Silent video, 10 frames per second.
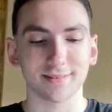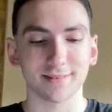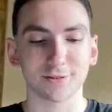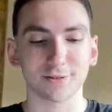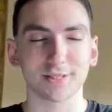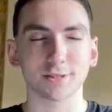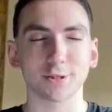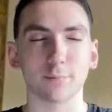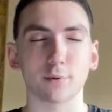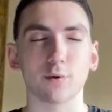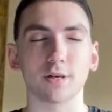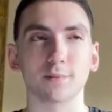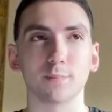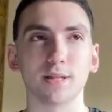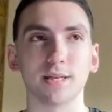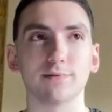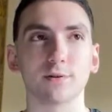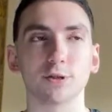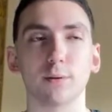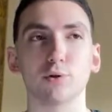interesting. Chapter 1 is belief,
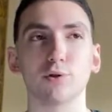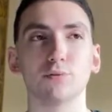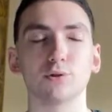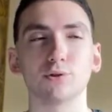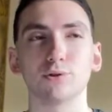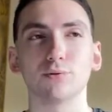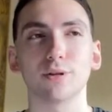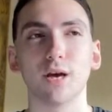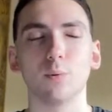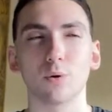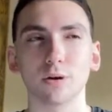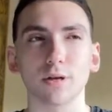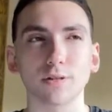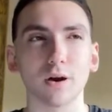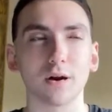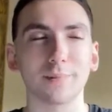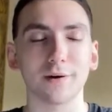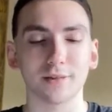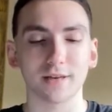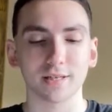and chapter 2 is truth. We're going to talk
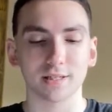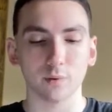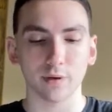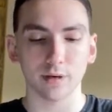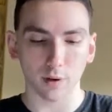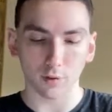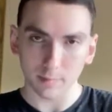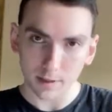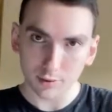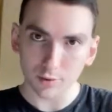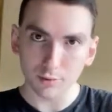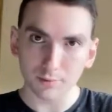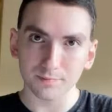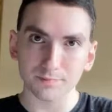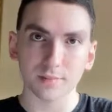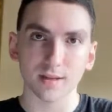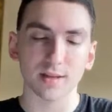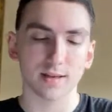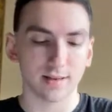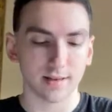about things that we know to be true,
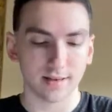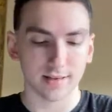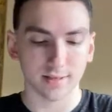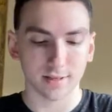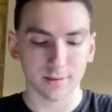and